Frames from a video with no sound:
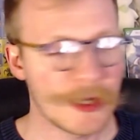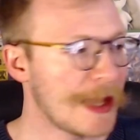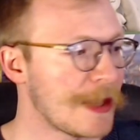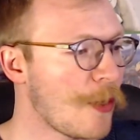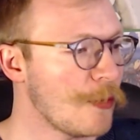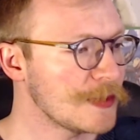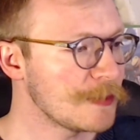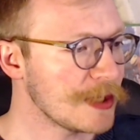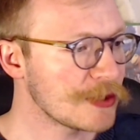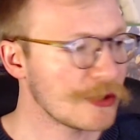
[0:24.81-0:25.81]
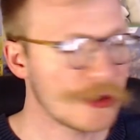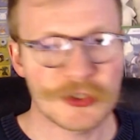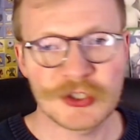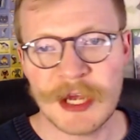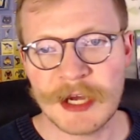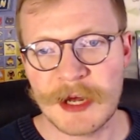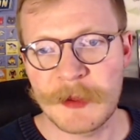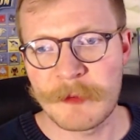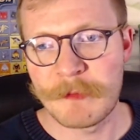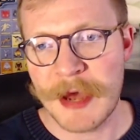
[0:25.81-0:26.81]
and always make sure to check on
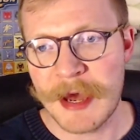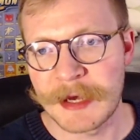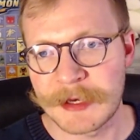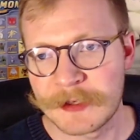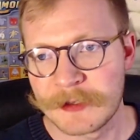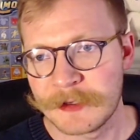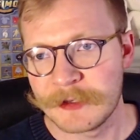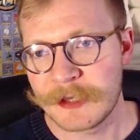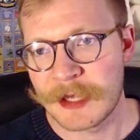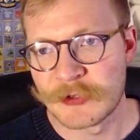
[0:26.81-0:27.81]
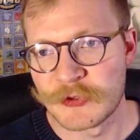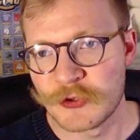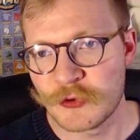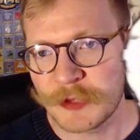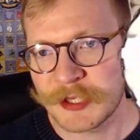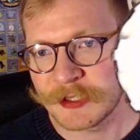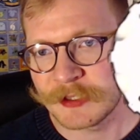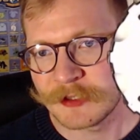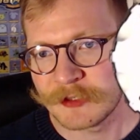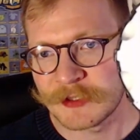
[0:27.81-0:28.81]
the back and zoom
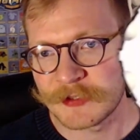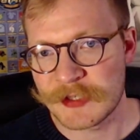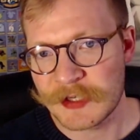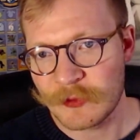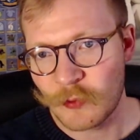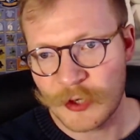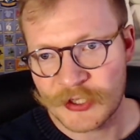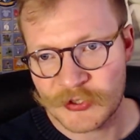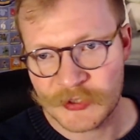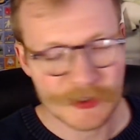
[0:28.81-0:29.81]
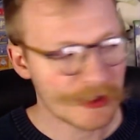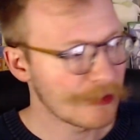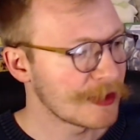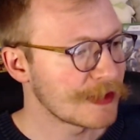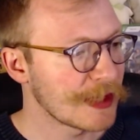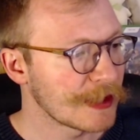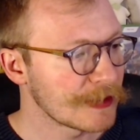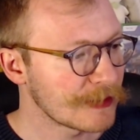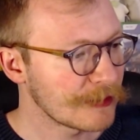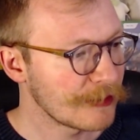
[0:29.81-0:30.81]
in to see which system it
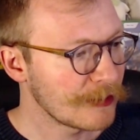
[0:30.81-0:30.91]
says.